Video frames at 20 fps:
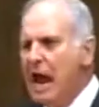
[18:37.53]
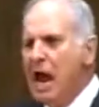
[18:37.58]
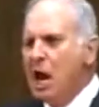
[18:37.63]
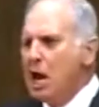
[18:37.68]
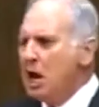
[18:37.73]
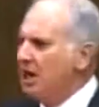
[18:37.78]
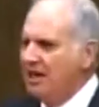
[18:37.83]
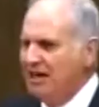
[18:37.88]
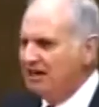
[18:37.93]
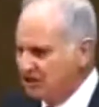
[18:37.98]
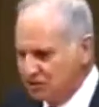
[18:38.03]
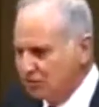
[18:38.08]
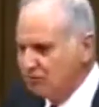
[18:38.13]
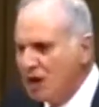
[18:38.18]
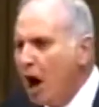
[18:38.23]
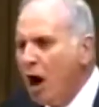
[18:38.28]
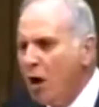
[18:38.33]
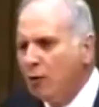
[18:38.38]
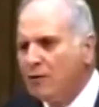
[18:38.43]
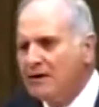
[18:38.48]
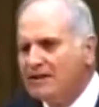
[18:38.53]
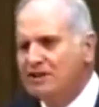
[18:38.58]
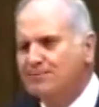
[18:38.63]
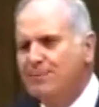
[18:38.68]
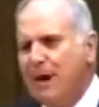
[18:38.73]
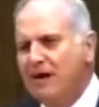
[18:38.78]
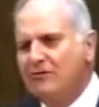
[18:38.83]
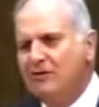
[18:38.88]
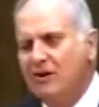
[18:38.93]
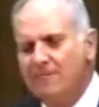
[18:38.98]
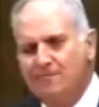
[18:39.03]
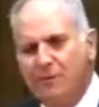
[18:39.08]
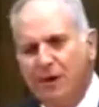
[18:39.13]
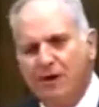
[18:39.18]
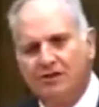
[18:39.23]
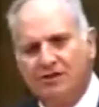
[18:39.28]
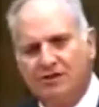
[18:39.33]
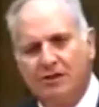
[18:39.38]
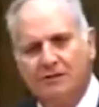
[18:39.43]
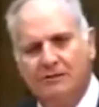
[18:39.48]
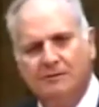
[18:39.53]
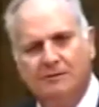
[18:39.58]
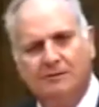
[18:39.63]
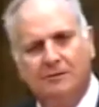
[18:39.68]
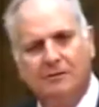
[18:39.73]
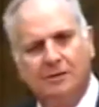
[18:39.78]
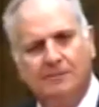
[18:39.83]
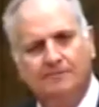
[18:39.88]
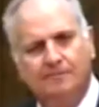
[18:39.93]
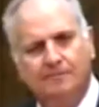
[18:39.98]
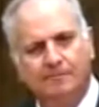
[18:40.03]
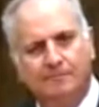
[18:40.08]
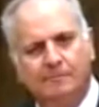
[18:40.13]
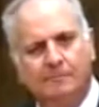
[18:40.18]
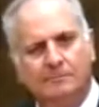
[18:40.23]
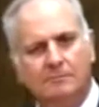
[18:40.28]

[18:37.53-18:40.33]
It is no respecter of persons.